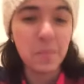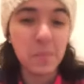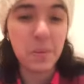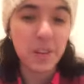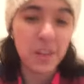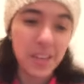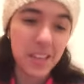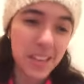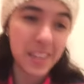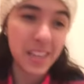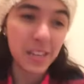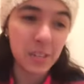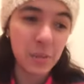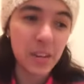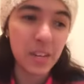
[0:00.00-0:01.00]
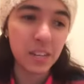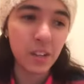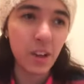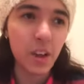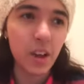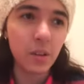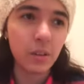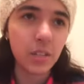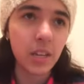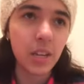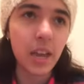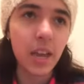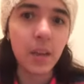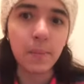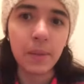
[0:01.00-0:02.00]
But that's when I thought, I was
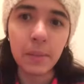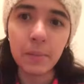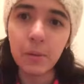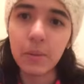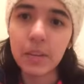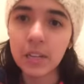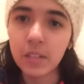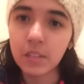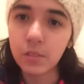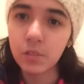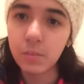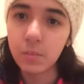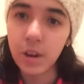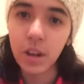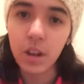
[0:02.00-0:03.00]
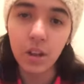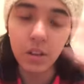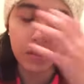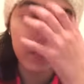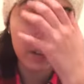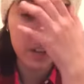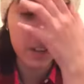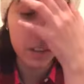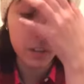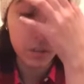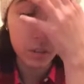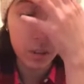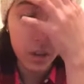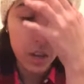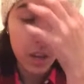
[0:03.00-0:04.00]
like, hey, maybe we could do a prank calling
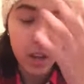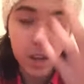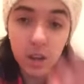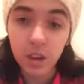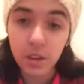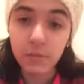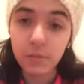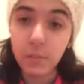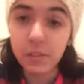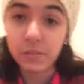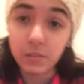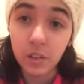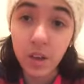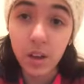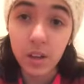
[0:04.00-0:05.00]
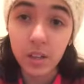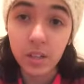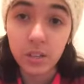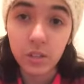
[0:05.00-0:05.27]
video for my vlog.